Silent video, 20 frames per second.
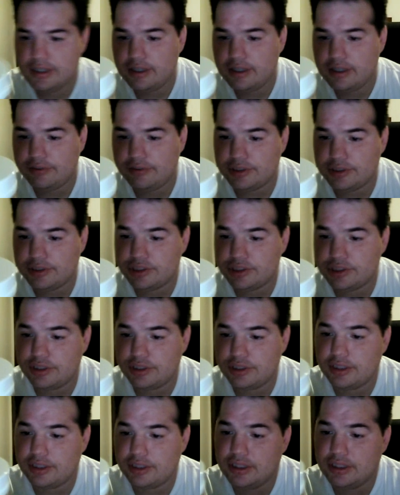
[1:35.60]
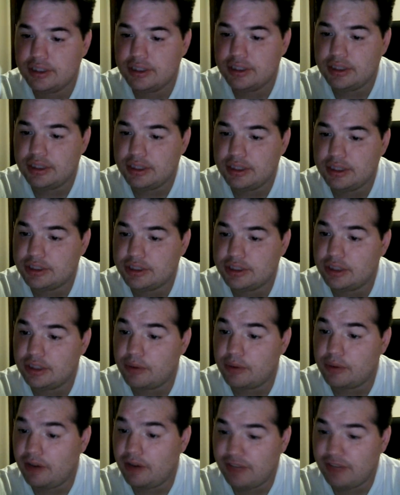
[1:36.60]
if you're interested. It's a
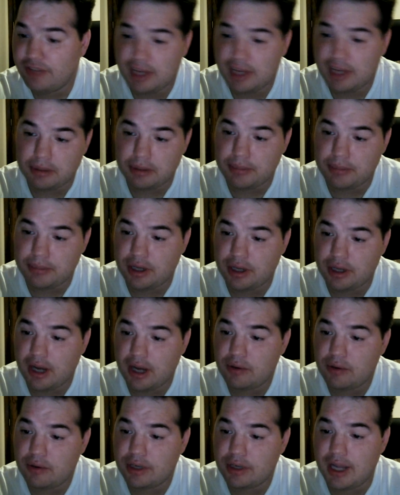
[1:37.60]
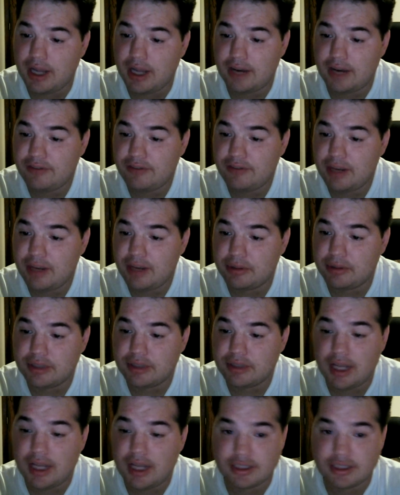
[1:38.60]
Raw Fiber, Beyond Organic Fiber,
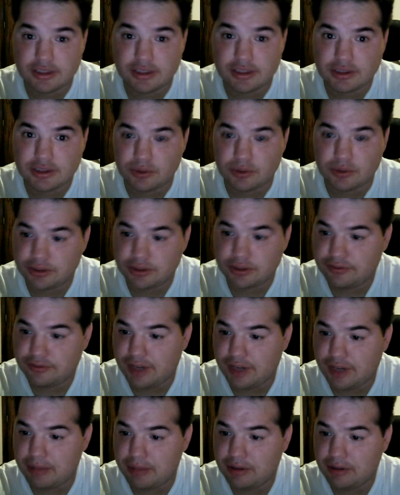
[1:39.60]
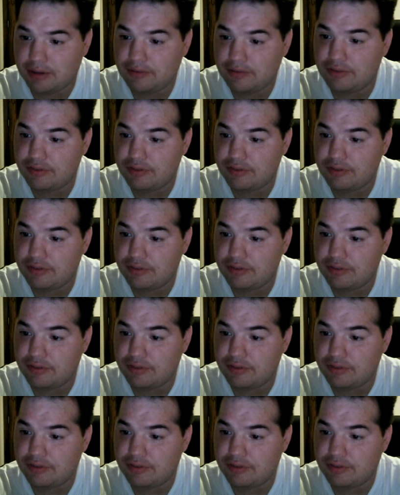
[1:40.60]
excellent source of fiber,